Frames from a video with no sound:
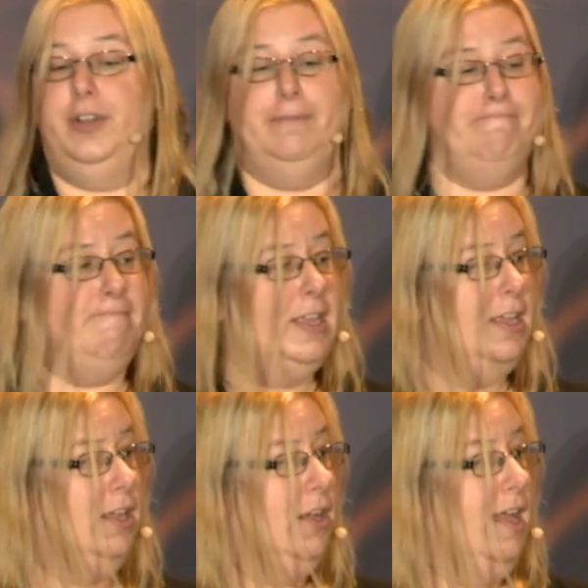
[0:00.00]
and
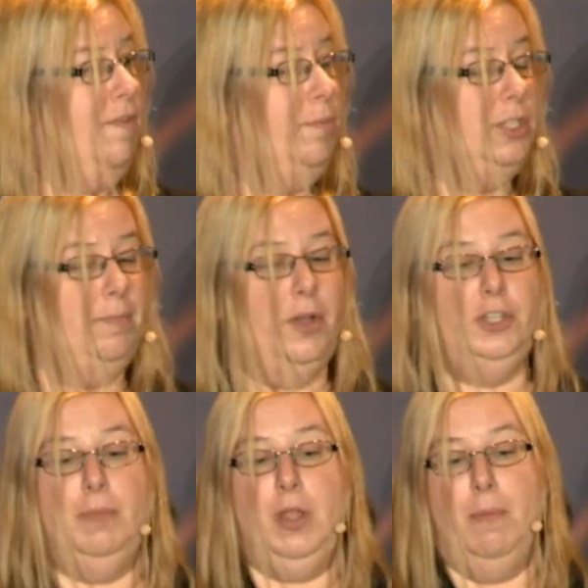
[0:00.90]
you know, everyone was
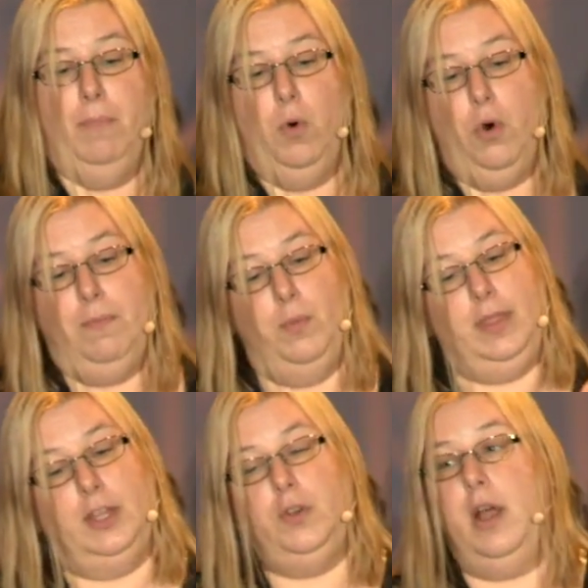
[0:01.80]
supposed to be on board, but
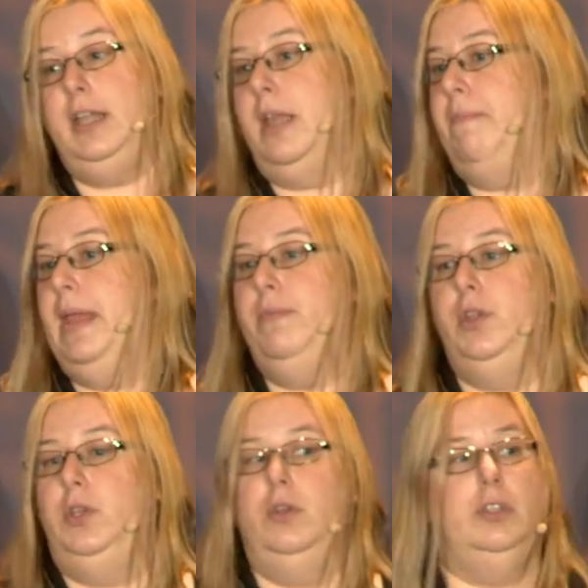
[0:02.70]
when they tried to get people
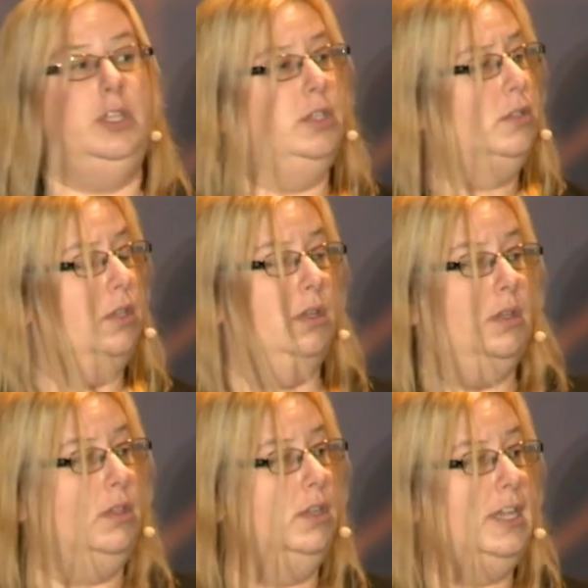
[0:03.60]
to use this,
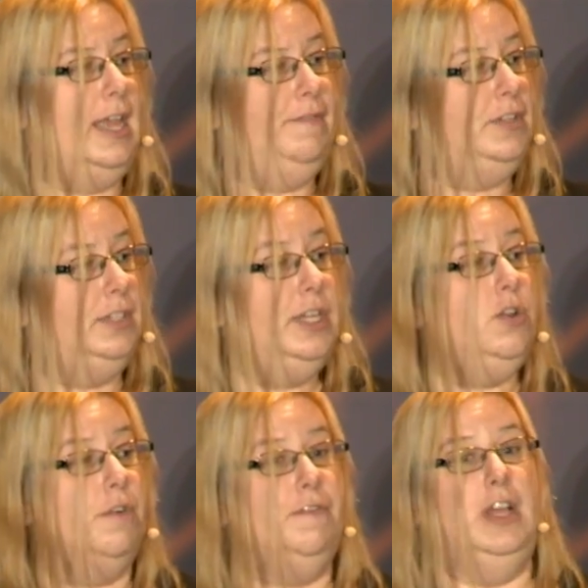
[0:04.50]
the, the devs did
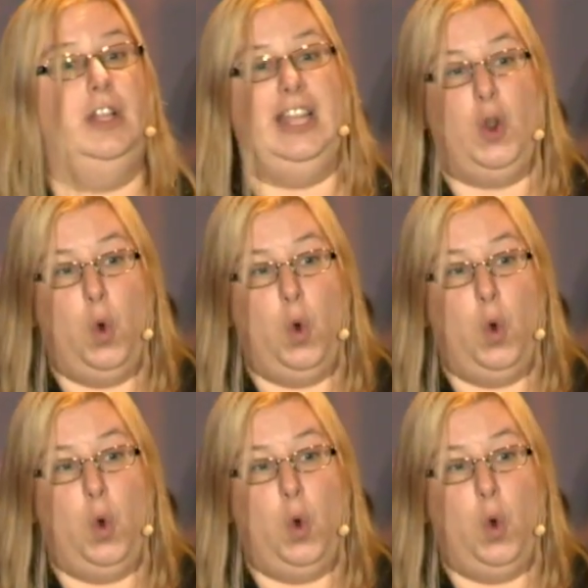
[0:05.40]
not feel at